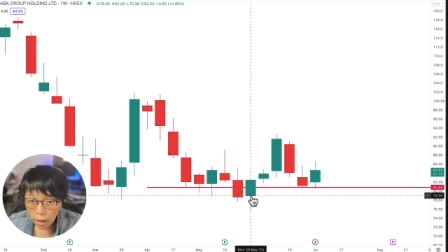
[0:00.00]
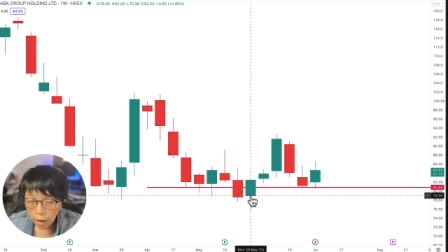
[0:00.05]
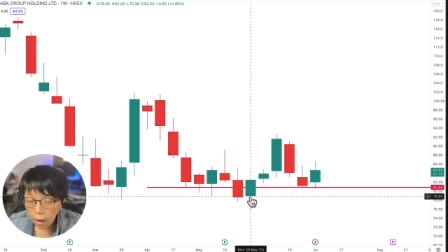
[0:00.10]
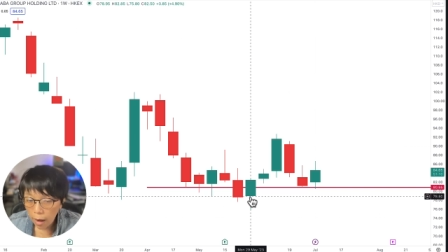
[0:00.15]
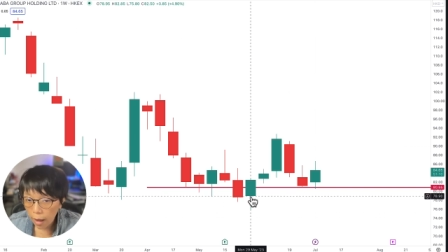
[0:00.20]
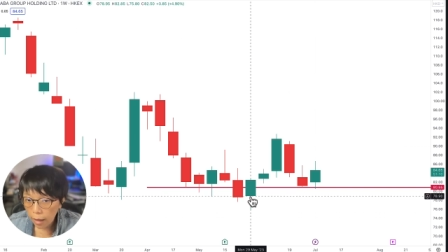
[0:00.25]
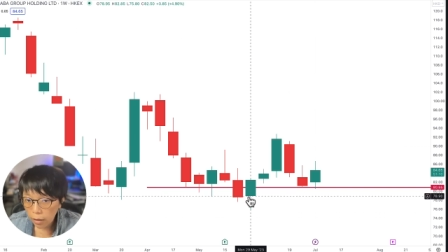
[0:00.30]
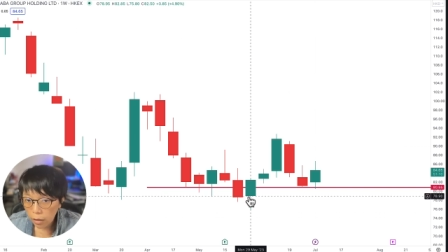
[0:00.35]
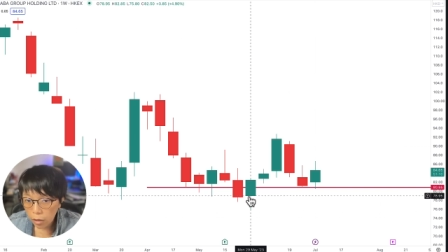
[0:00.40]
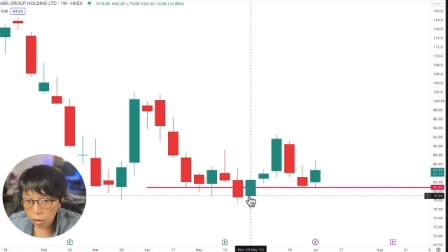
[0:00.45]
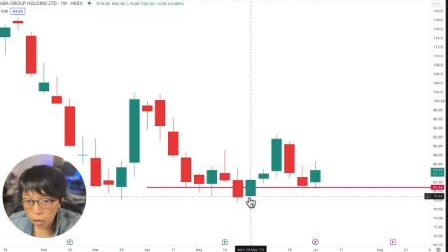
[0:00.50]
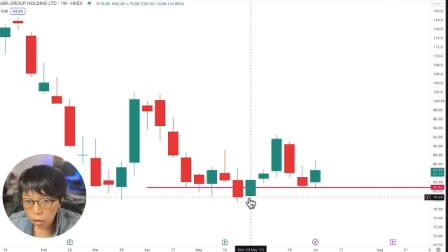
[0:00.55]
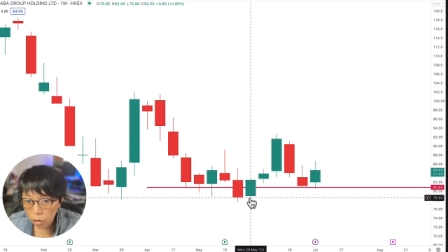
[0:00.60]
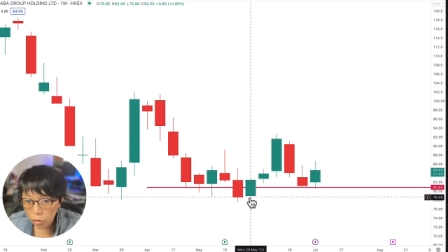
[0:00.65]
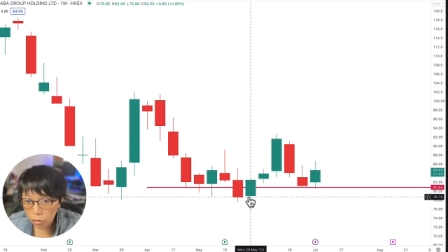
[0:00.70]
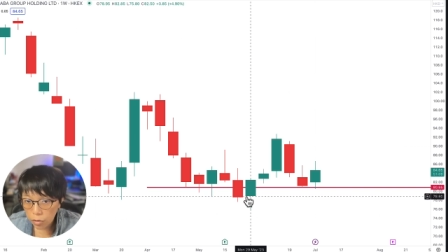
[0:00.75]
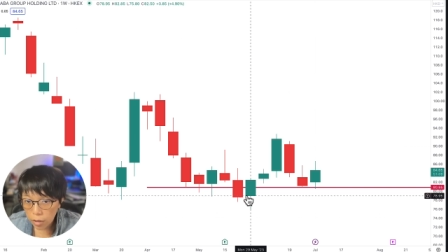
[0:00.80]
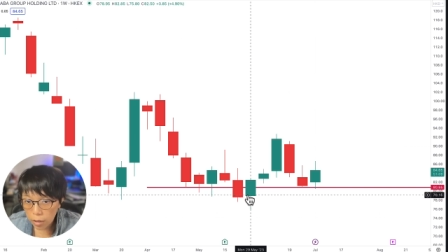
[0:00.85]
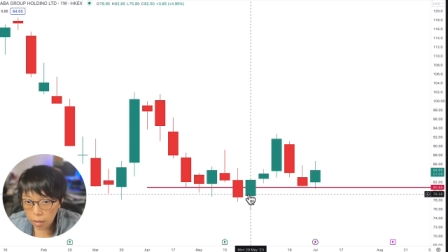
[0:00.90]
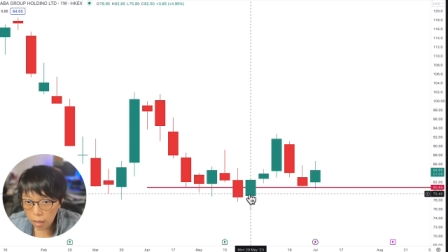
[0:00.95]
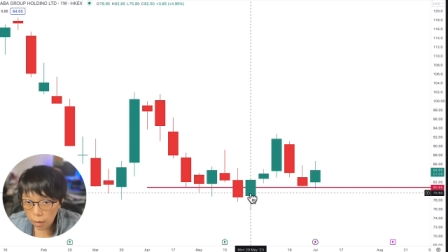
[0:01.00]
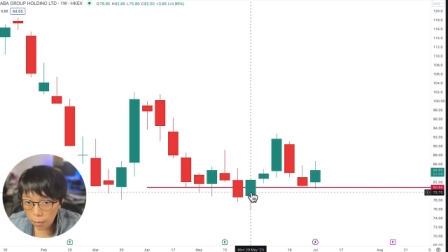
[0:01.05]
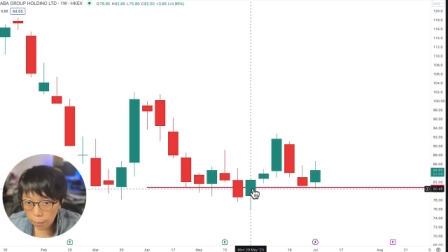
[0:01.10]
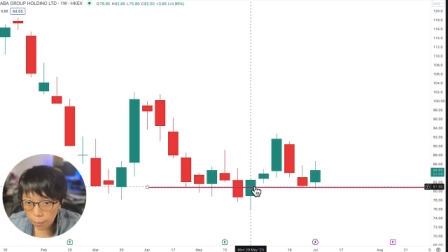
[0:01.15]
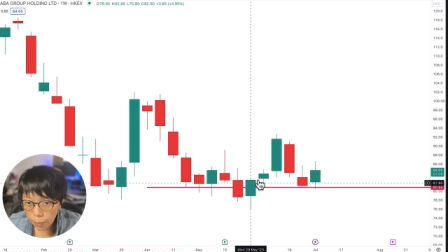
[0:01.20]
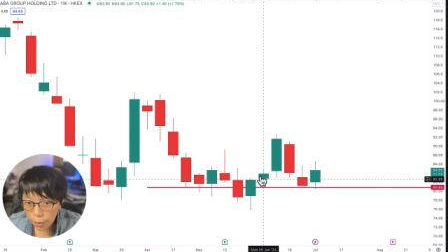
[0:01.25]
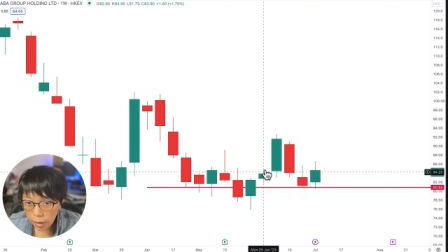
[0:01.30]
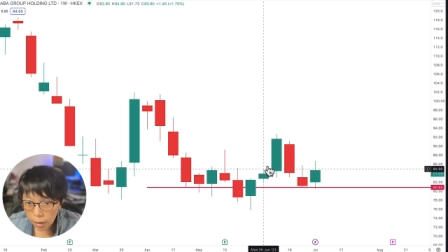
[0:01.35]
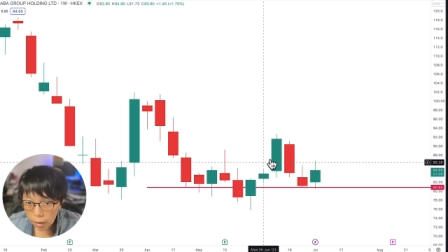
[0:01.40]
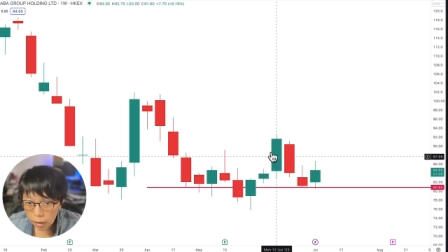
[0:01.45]
had closed
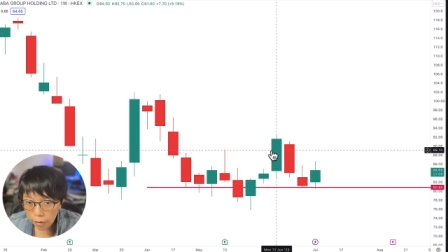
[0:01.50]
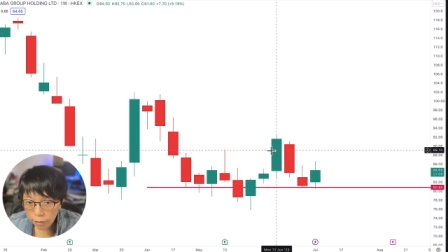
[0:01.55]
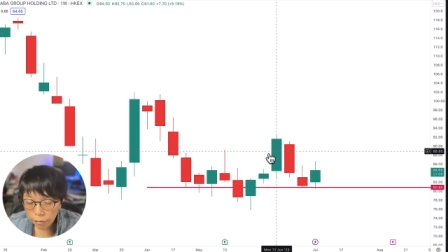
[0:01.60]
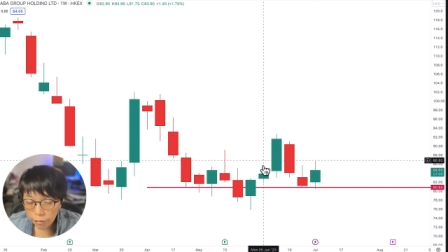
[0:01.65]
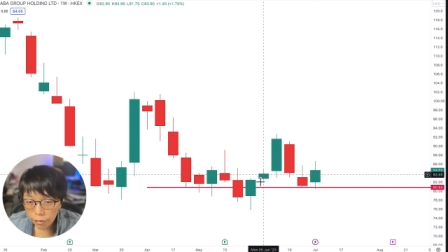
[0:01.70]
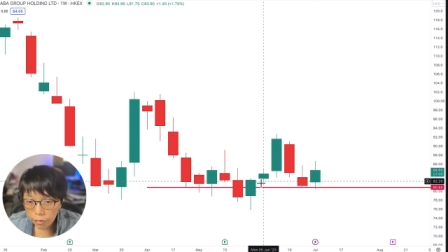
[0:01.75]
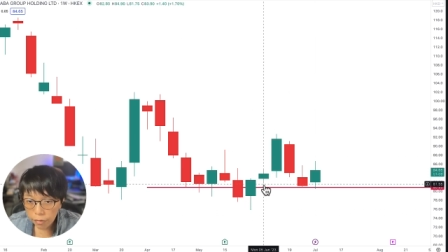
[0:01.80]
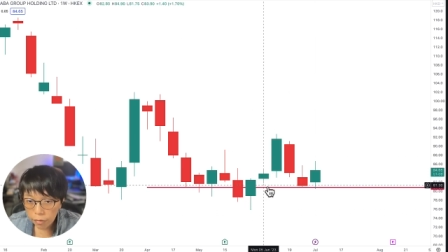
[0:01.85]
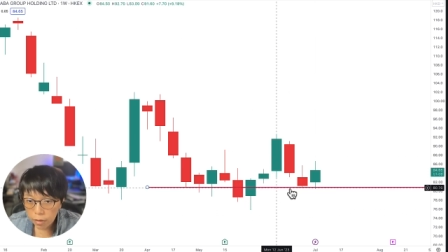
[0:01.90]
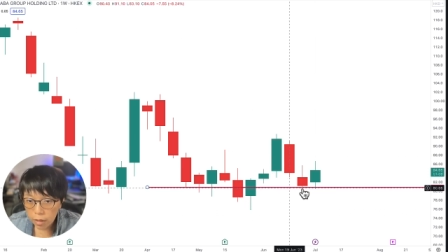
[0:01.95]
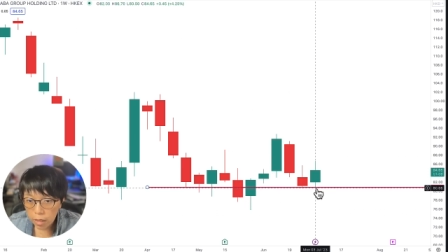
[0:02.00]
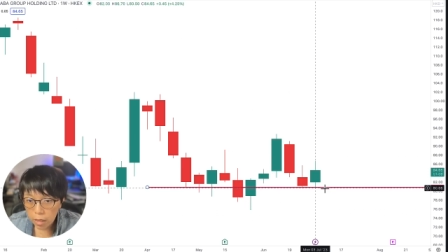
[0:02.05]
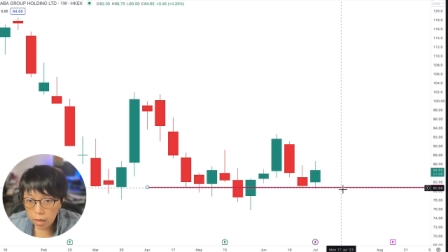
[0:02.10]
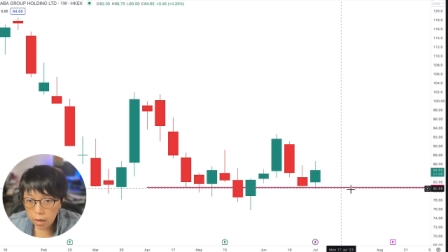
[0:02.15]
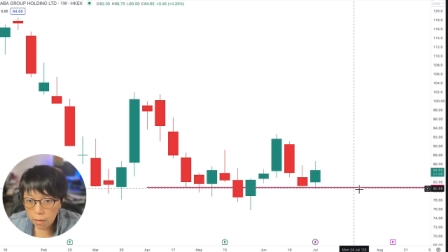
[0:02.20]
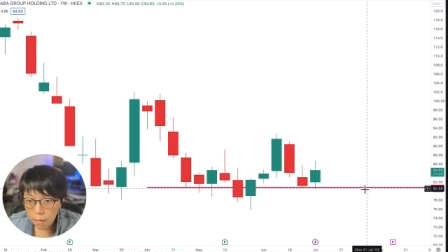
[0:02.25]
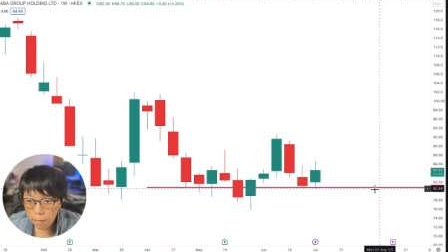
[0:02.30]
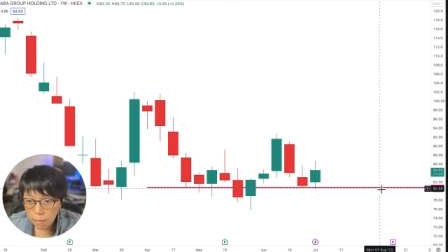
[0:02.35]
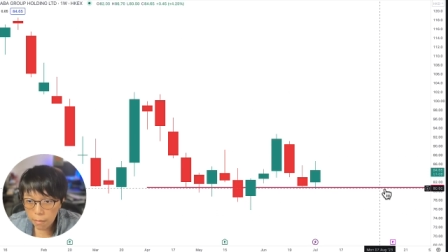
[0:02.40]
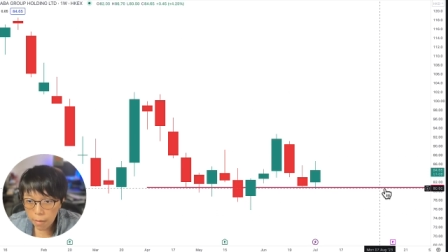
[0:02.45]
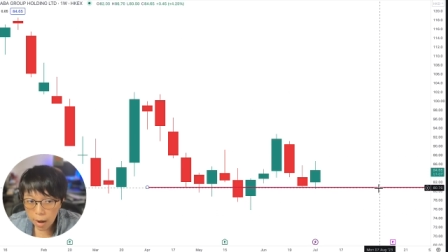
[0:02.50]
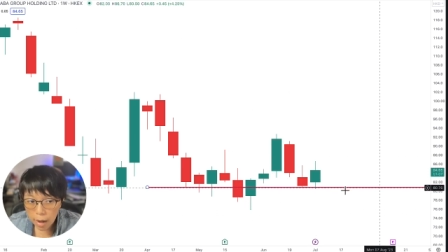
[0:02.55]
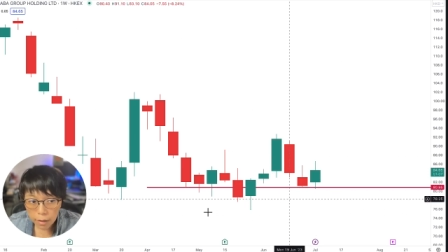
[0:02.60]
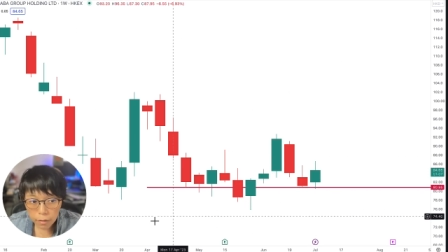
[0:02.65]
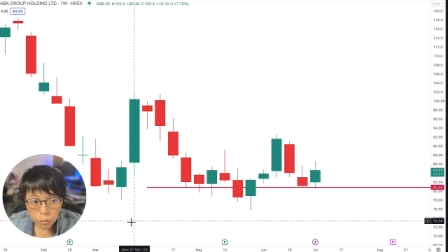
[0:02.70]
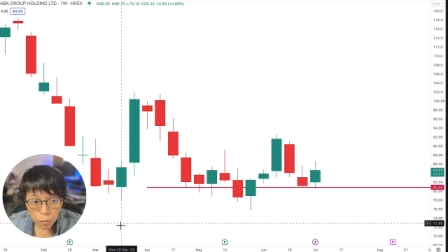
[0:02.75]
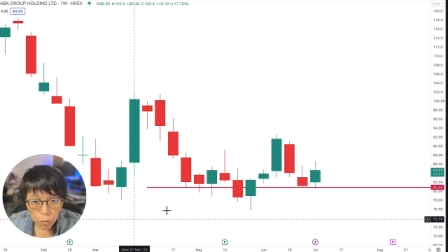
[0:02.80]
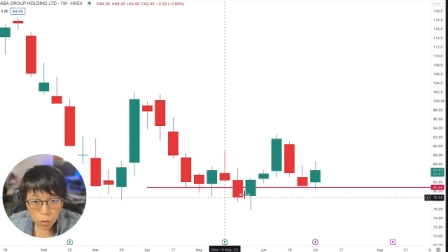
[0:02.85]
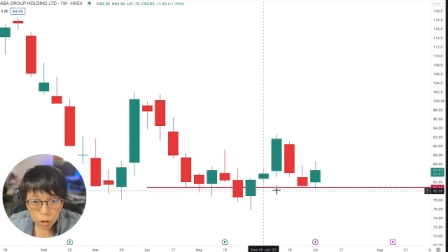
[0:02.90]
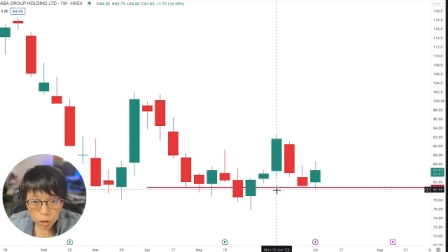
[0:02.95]
above the
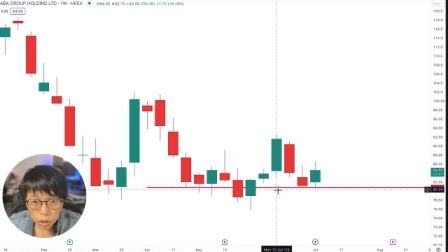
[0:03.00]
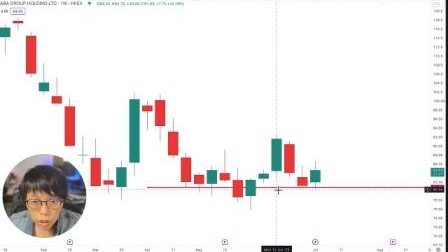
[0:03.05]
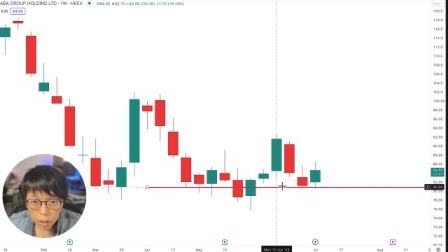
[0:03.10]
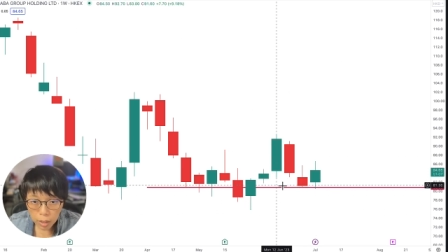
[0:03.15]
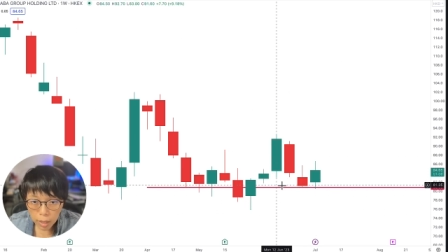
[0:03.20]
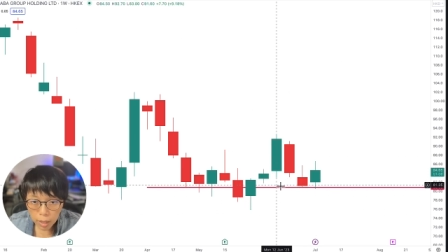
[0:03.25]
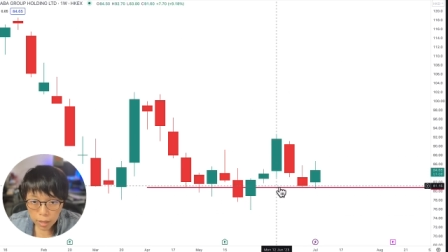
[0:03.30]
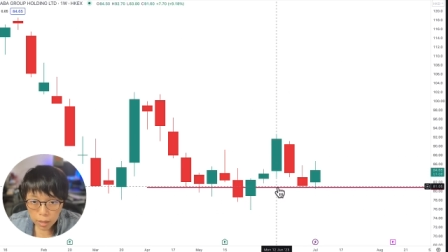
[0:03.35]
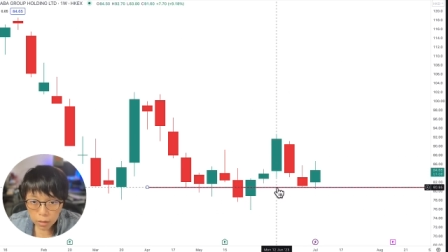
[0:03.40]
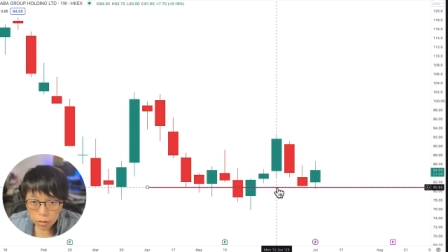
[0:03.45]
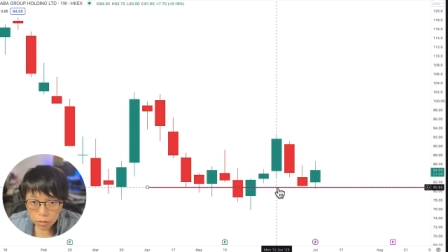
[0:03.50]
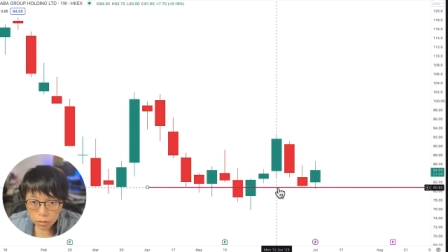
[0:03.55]
month wash line.